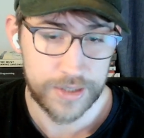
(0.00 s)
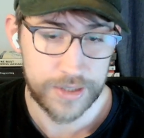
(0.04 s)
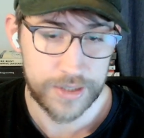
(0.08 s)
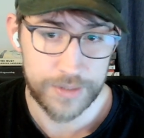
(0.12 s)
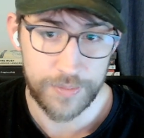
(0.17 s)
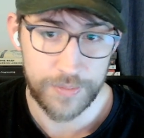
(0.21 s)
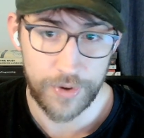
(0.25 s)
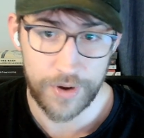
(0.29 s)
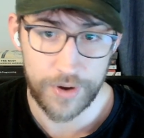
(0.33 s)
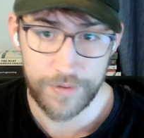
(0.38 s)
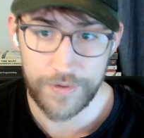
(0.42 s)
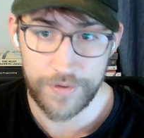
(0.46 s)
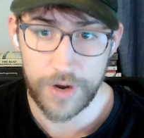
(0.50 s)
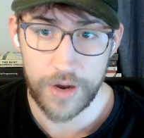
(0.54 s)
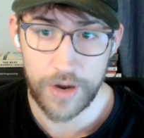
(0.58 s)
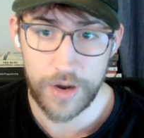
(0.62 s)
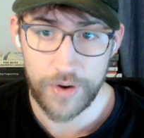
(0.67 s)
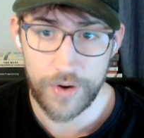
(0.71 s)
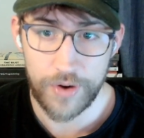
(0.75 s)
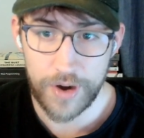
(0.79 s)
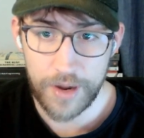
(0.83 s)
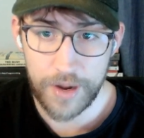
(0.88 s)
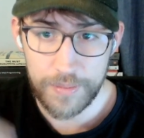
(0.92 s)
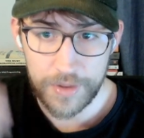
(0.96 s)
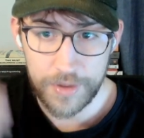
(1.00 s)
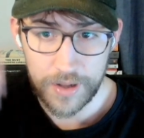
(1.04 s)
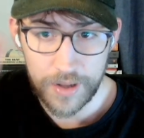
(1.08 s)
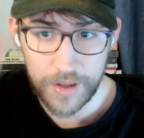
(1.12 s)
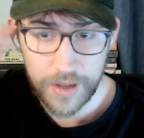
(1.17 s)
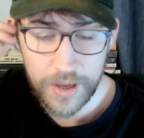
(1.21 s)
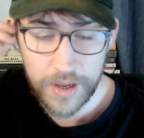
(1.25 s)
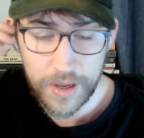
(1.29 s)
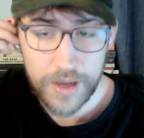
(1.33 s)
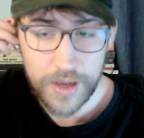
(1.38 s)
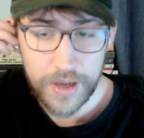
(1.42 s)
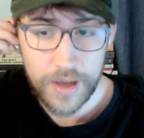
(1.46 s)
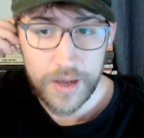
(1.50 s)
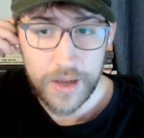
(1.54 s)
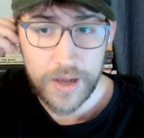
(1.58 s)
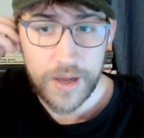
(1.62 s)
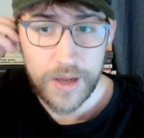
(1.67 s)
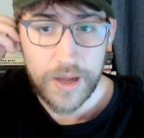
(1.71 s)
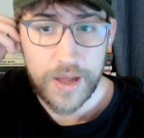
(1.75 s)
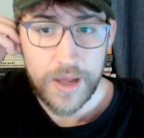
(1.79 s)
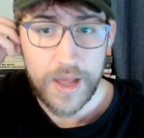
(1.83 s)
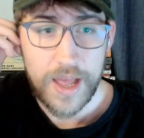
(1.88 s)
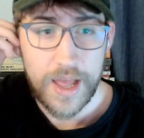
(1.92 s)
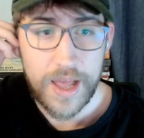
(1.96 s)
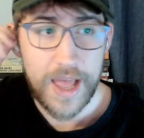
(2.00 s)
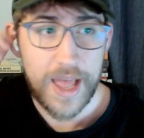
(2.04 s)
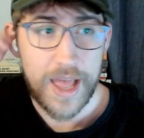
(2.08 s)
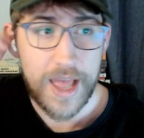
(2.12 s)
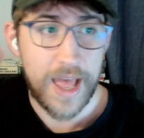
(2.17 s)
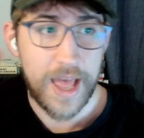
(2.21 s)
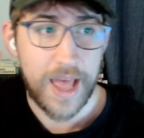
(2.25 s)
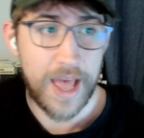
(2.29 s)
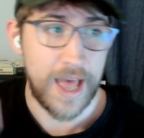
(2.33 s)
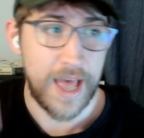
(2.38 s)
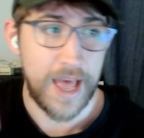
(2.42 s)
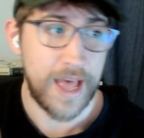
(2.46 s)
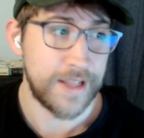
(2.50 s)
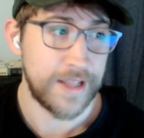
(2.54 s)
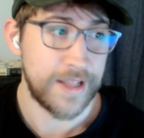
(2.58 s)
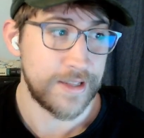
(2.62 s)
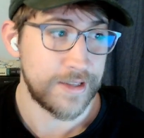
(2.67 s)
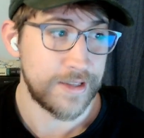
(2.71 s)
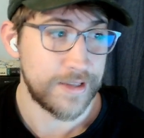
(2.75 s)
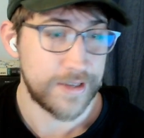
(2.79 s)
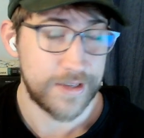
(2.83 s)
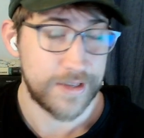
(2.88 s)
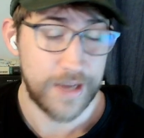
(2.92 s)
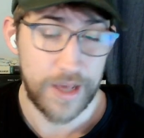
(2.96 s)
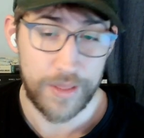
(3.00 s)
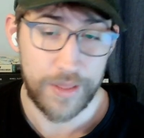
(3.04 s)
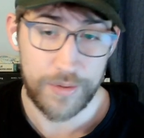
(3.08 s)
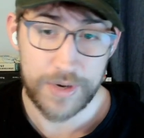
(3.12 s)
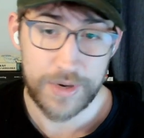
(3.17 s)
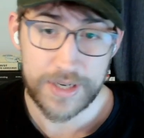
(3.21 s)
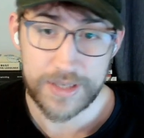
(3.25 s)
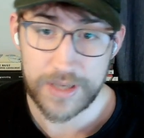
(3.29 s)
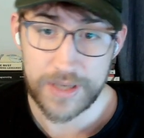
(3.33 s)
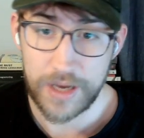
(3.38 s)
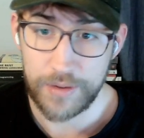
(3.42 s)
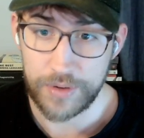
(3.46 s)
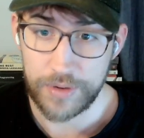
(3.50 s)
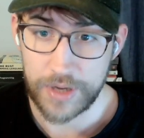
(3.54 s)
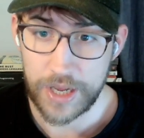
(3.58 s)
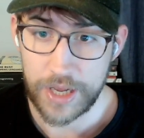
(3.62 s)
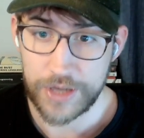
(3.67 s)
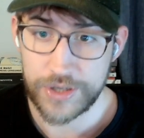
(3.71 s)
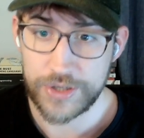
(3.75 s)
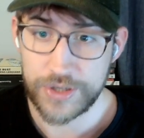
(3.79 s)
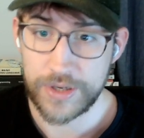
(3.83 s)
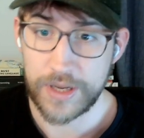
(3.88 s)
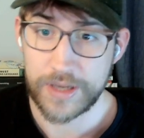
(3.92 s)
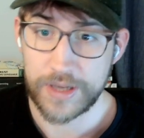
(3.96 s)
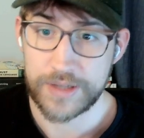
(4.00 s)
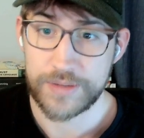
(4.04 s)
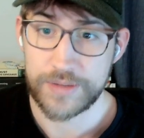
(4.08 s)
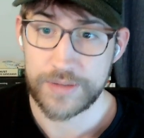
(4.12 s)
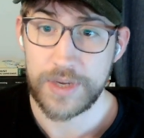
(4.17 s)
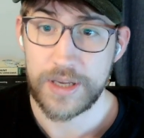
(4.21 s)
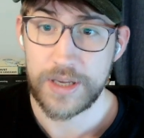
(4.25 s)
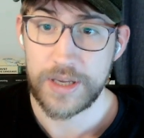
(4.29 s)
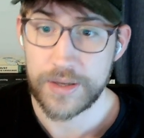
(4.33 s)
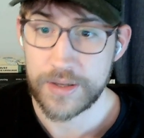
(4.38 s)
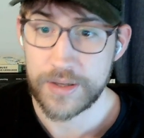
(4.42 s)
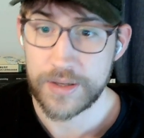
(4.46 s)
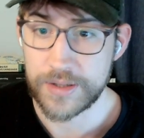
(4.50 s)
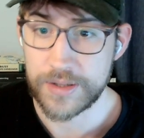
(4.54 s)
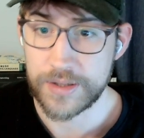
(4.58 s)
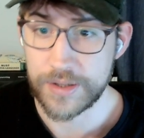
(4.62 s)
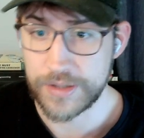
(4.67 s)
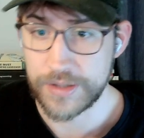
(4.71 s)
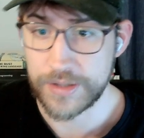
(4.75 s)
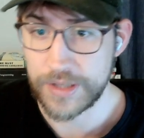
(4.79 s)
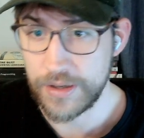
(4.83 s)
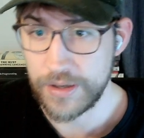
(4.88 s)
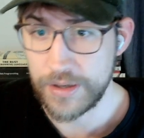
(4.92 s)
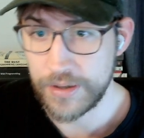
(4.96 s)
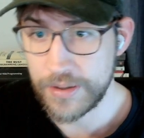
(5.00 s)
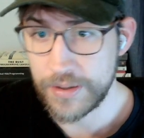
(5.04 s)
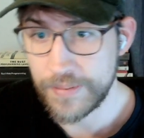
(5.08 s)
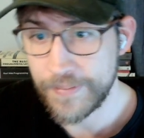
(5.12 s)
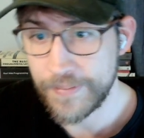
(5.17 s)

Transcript: Spotify or Apple. And otherwise, I will catch you next week. So see you.